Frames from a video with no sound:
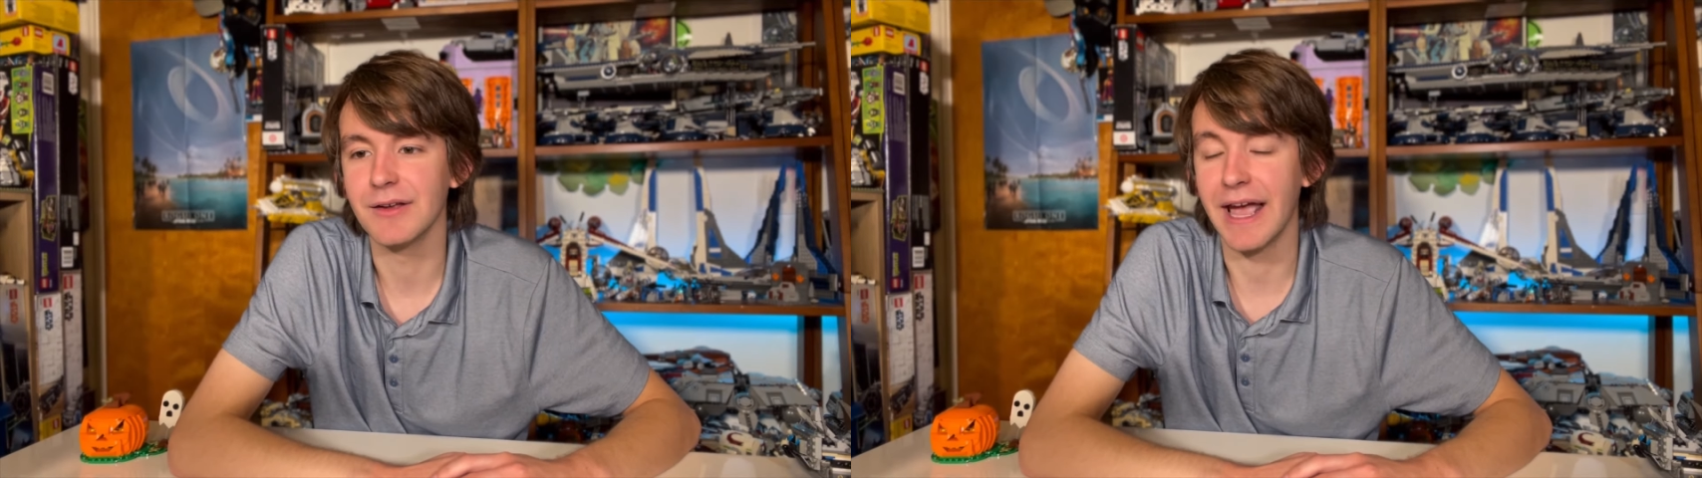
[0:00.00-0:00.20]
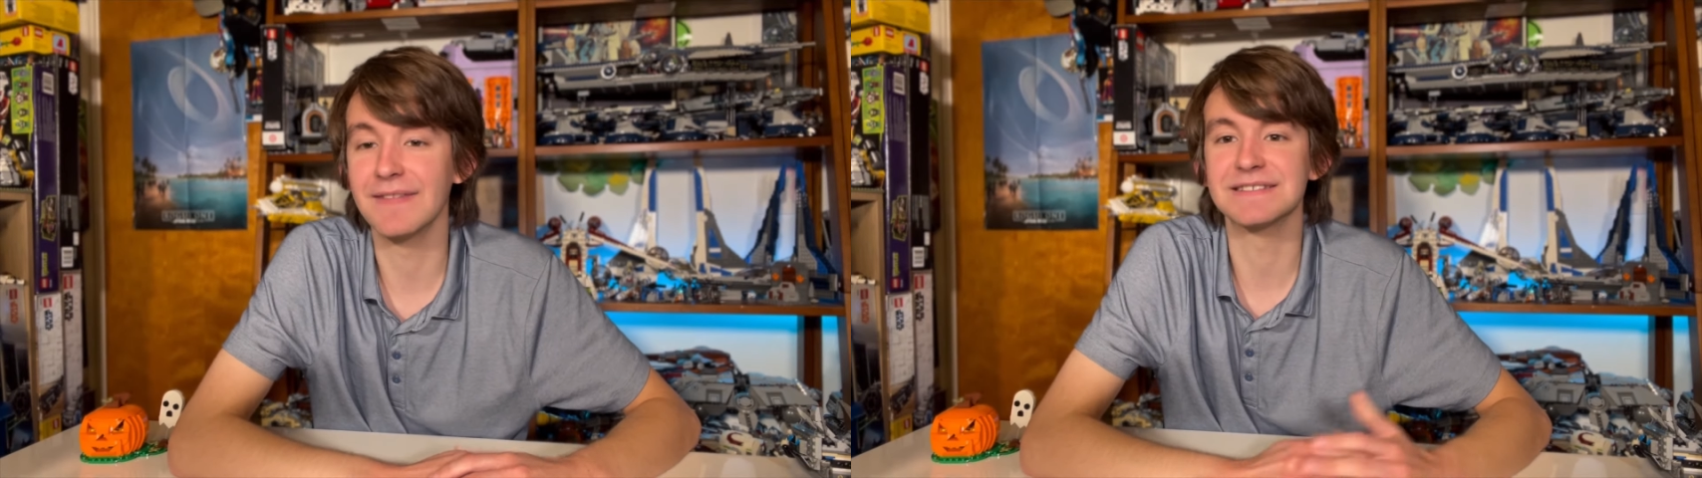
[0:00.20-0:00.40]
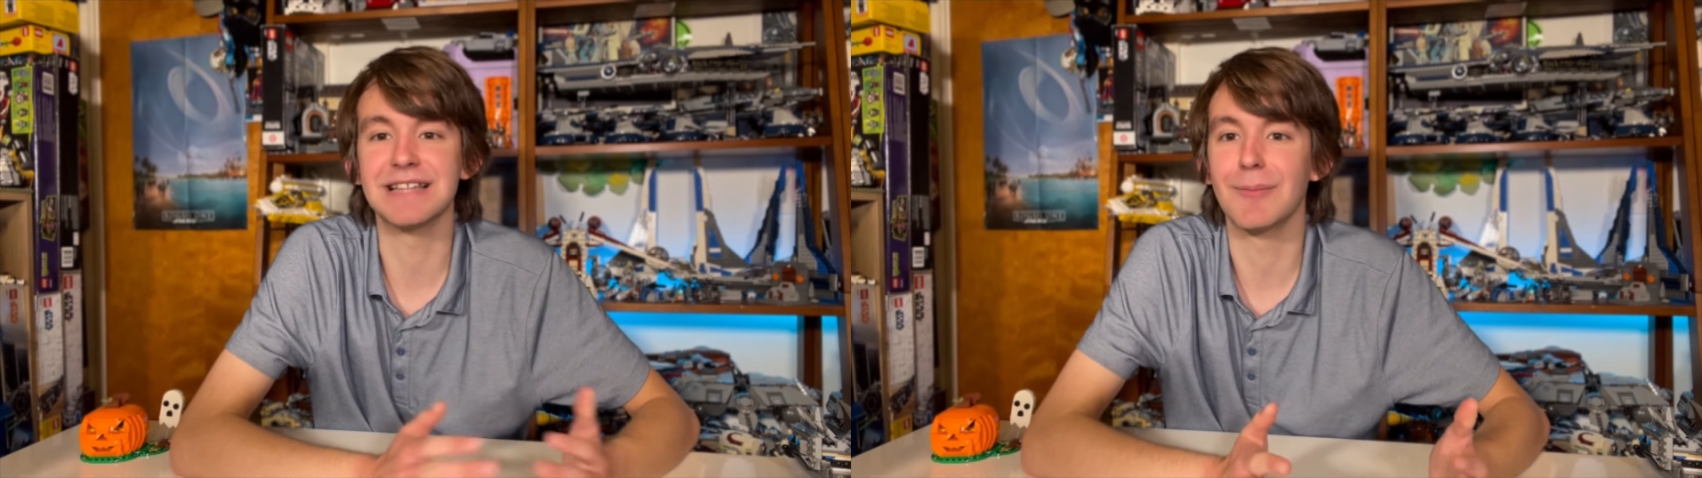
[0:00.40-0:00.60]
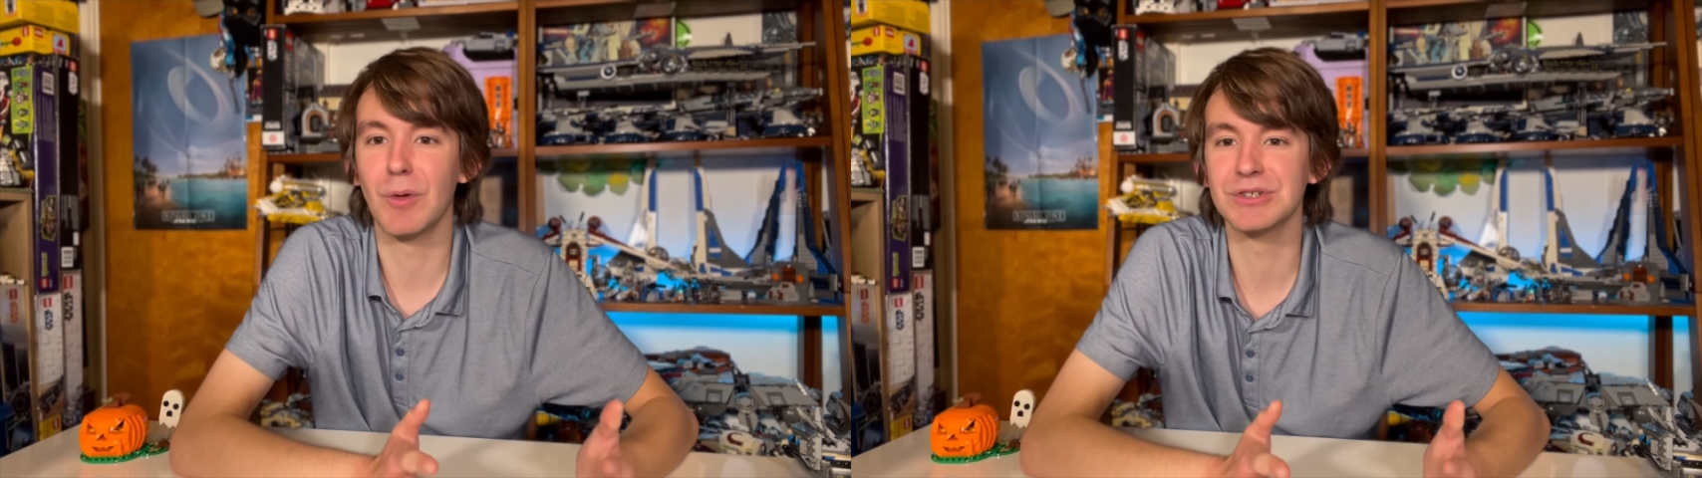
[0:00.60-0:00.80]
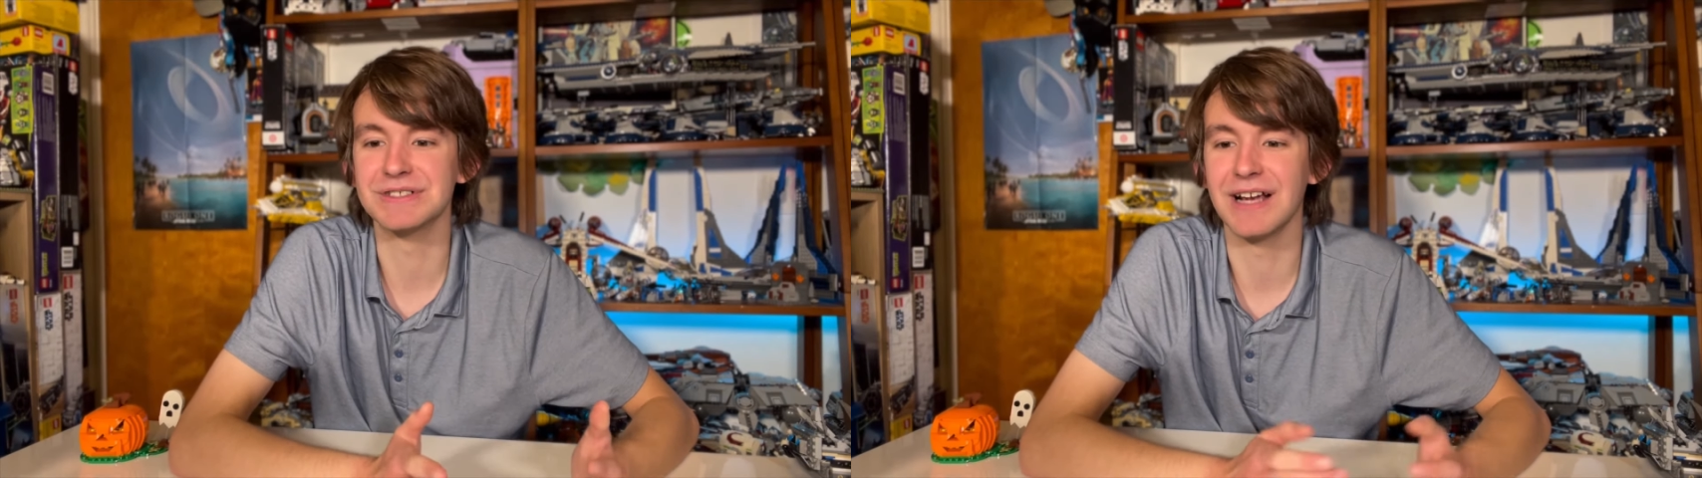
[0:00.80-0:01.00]
and the stop
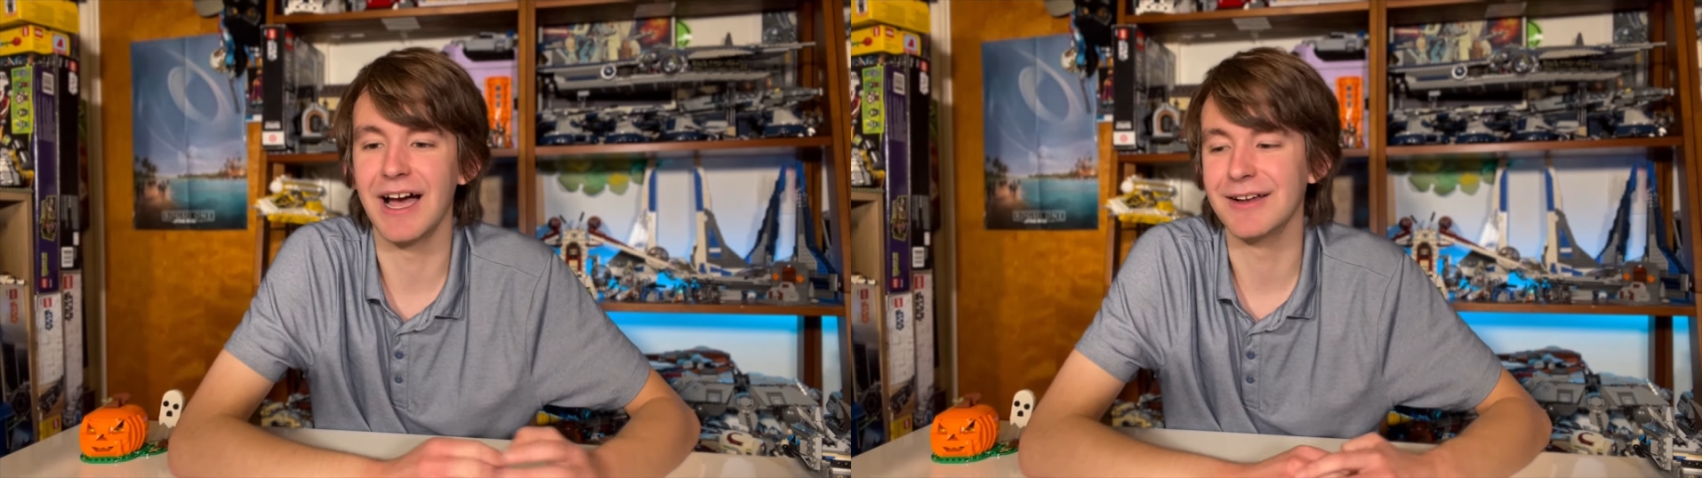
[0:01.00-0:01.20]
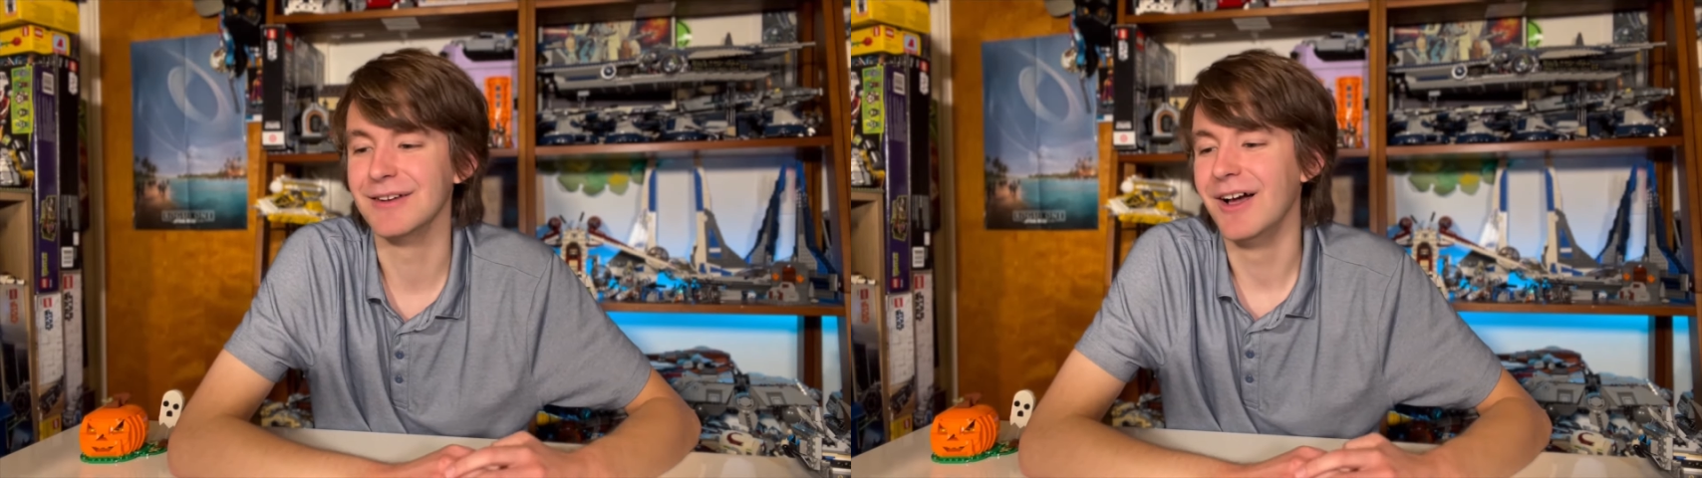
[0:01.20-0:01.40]
motion guy.